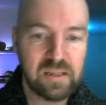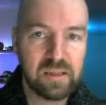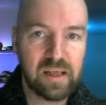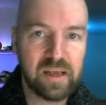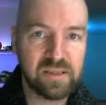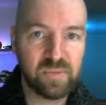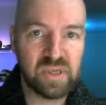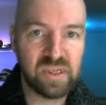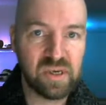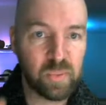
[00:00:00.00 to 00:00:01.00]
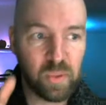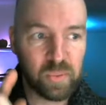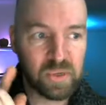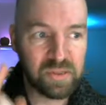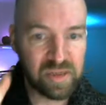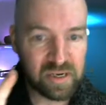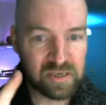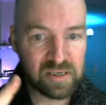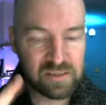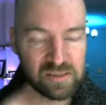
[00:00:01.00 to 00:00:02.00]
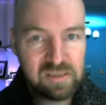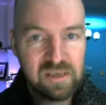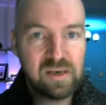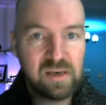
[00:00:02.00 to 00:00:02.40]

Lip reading: The lines will be the appropriate thickness,